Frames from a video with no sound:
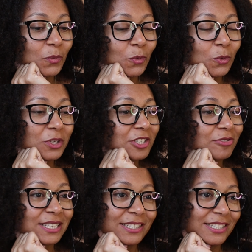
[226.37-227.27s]
what
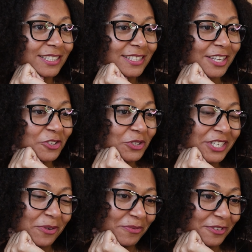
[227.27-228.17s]
strategies can you
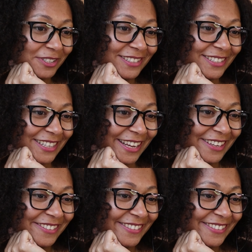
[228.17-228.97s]
share with us today?